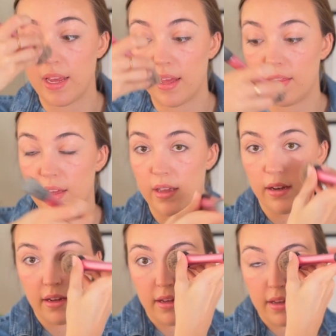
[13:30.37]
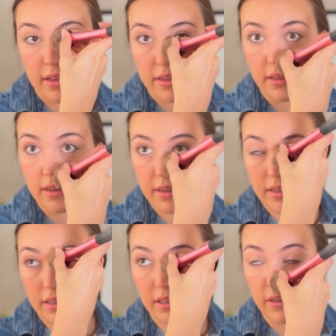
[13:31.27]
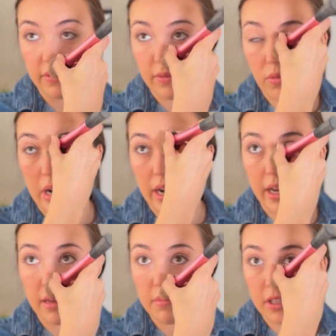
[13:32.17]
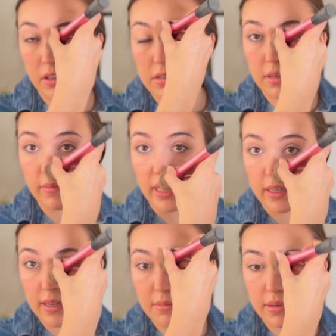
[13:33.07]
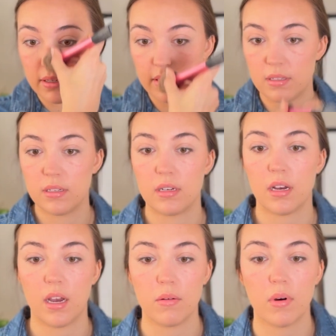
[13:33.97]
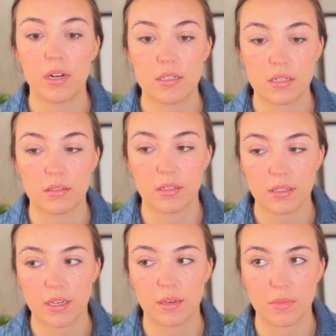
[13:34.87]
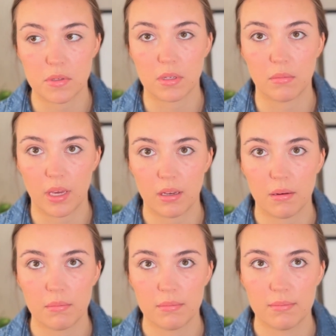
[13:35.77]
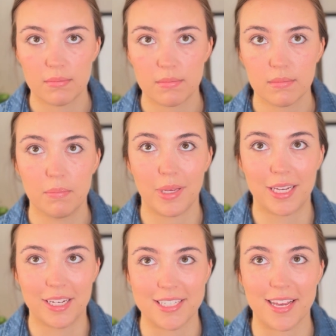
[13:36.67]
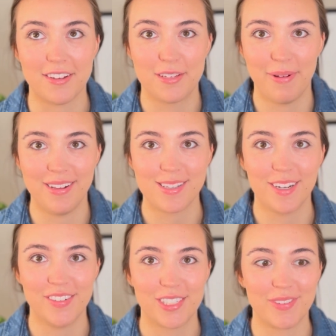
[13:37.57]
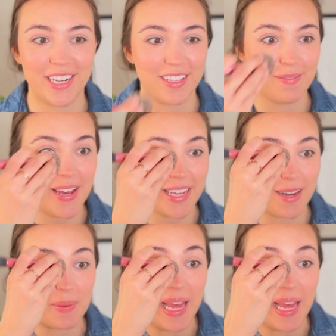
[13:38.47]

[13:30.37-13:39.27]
And then, you know, when I'm using makeup, I want it to look like I'm using makeup, because I spent so much money on the makeup.